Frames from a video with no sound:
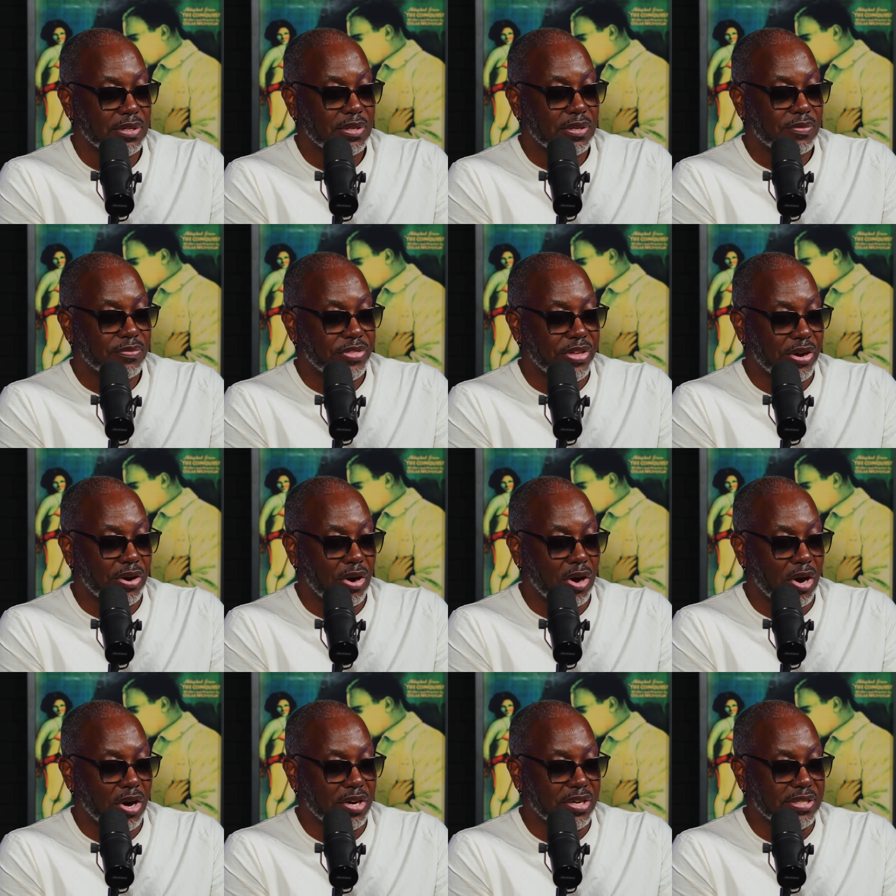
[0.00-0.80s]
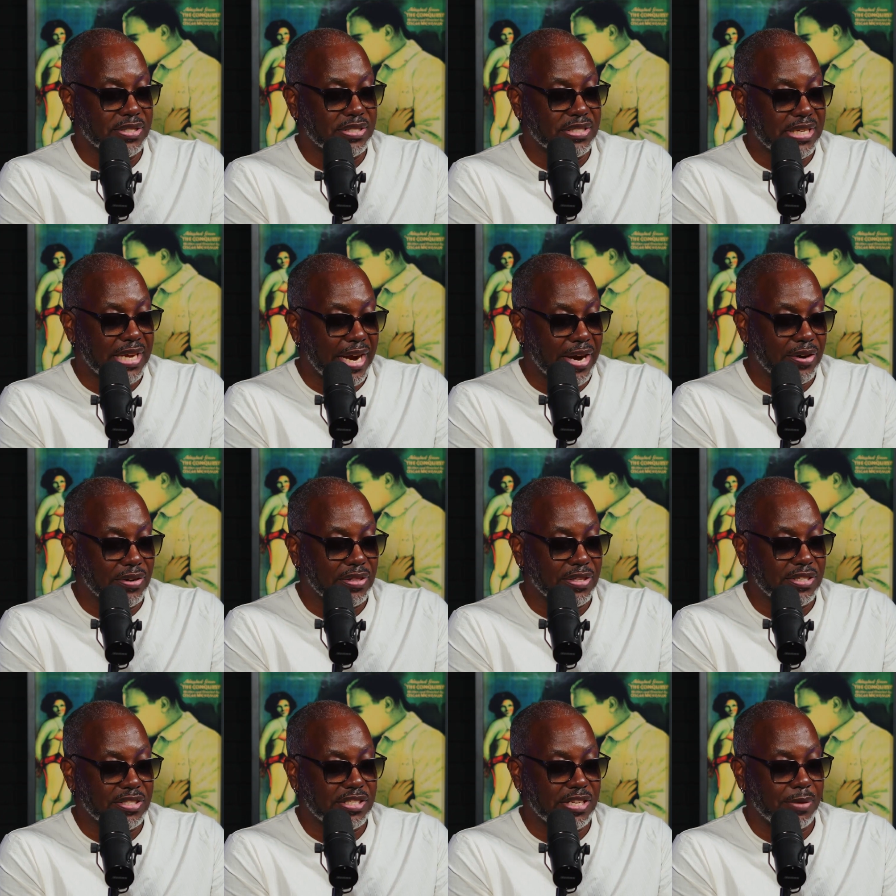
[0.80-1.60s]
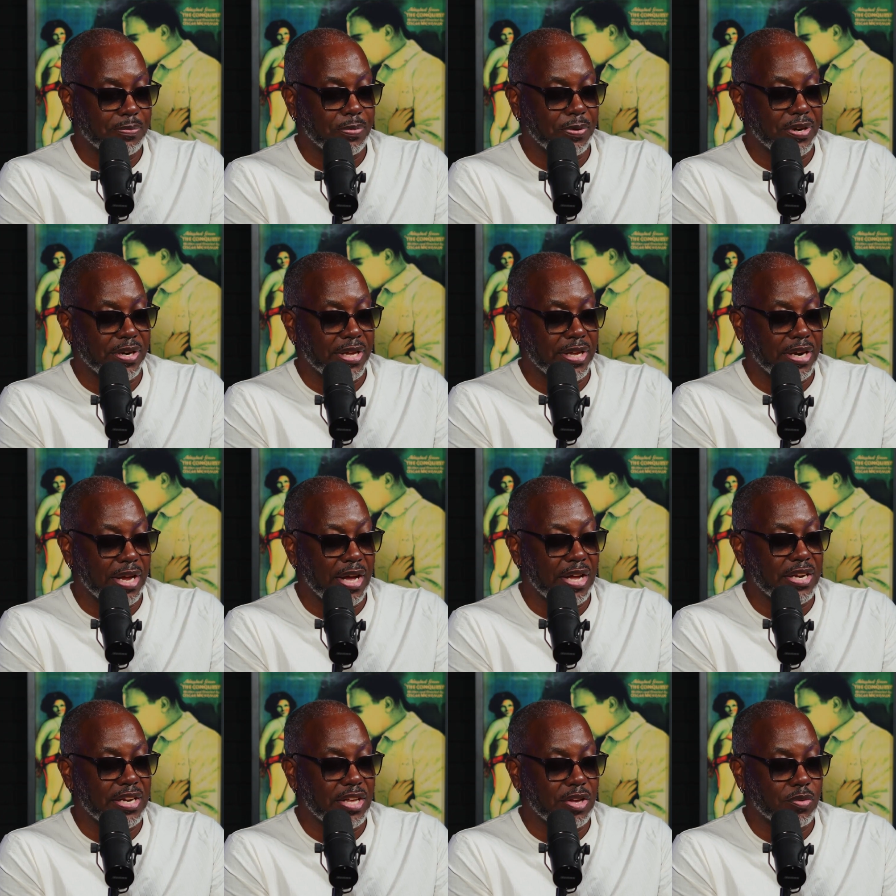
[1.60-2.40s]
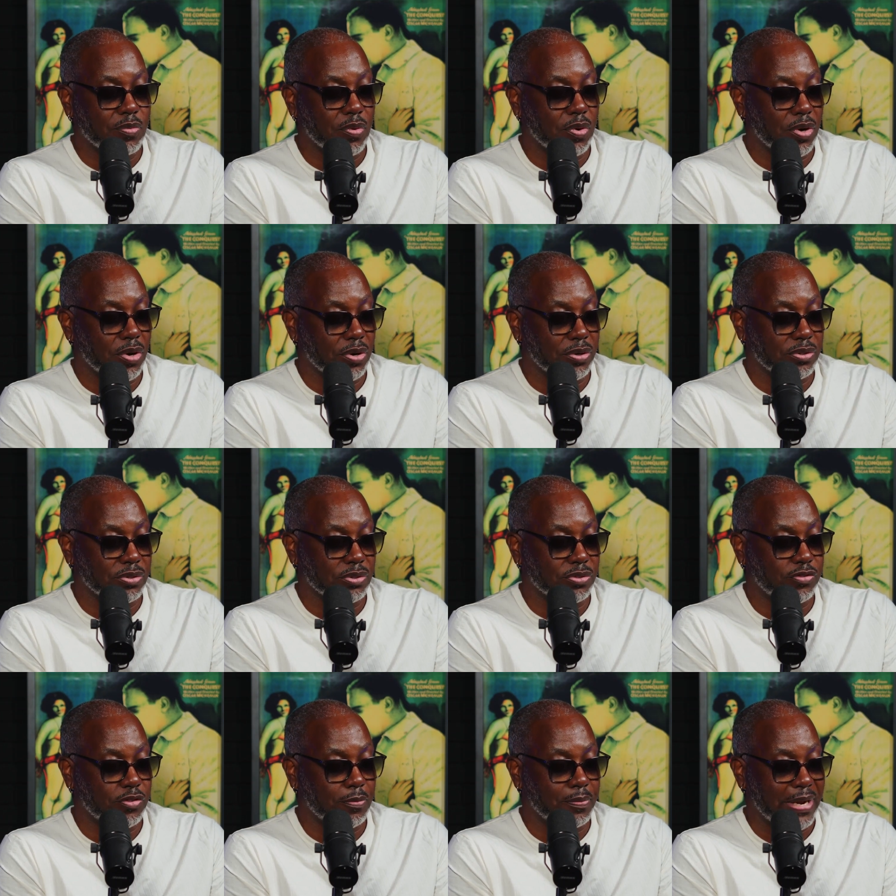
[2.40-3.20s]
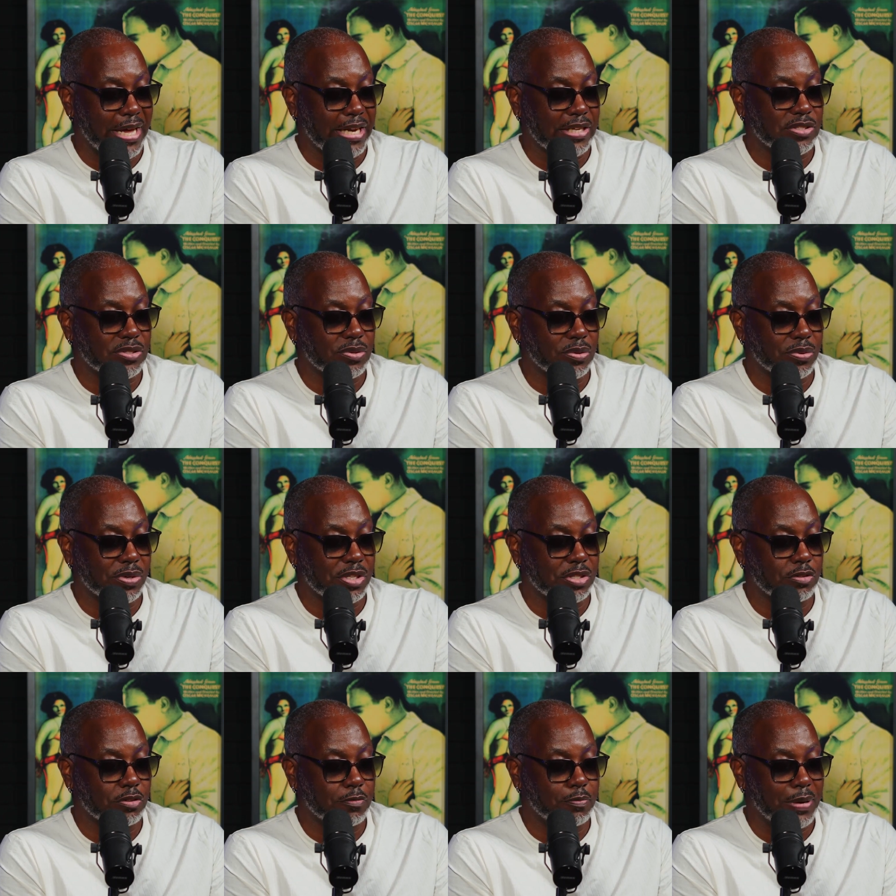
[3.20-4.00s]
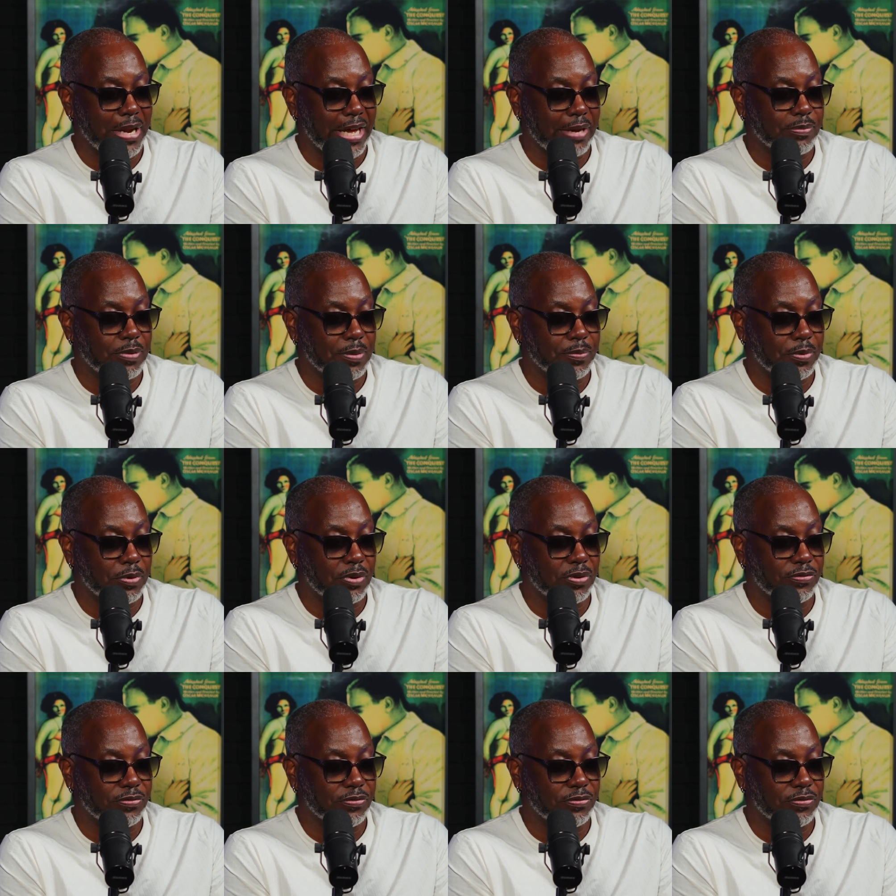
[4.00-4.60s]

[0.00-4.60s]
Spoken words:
There are entirely separate and unequal hurdles for black stories with black people in